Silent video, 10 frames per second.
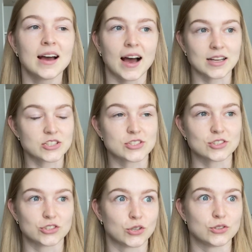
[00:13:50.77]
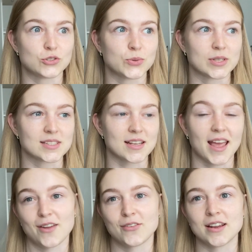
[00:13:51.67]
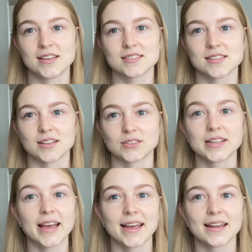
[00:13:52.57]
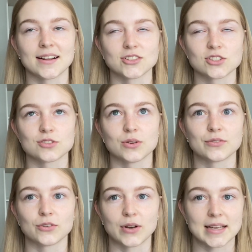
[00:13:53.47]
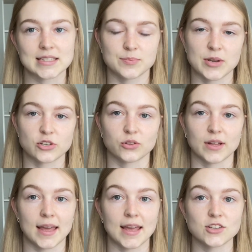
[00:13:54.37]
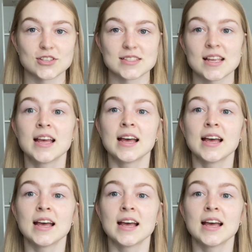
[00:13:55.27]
I just don't do it every single day, and I'll just do it for like special occasions.